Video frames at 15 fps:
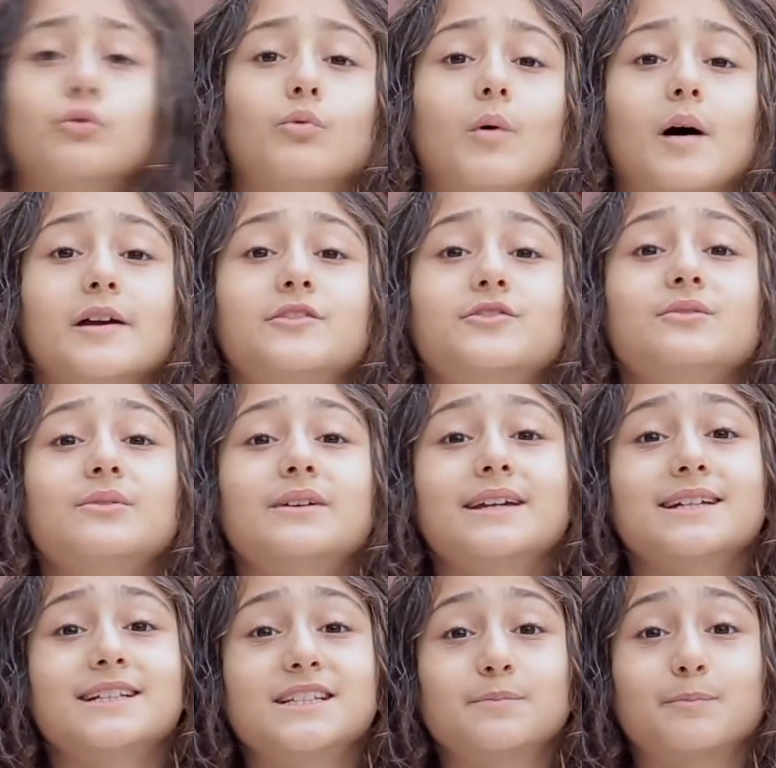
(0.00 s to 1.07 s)
Why do
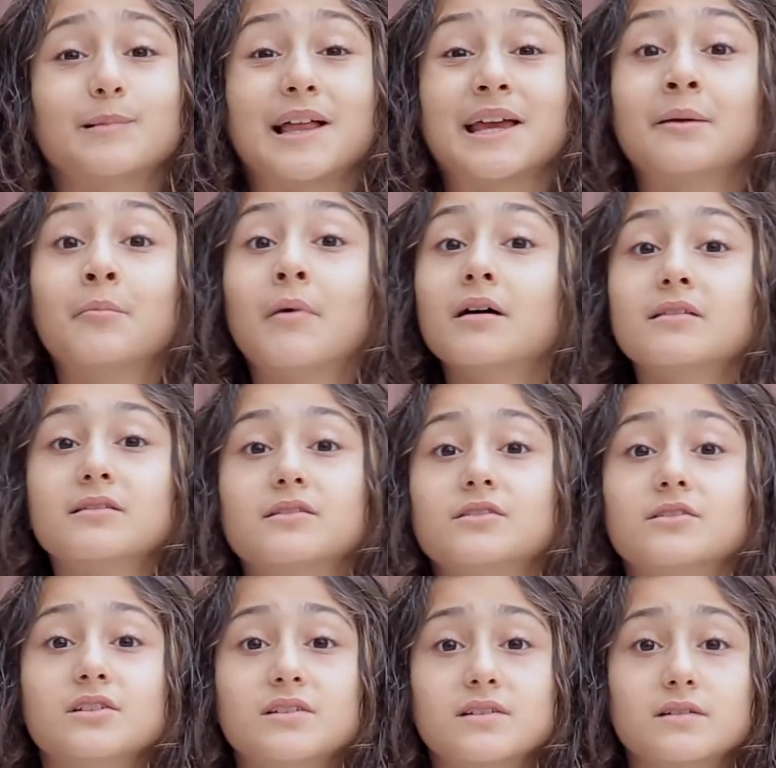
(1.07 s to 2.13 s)
kids blame others?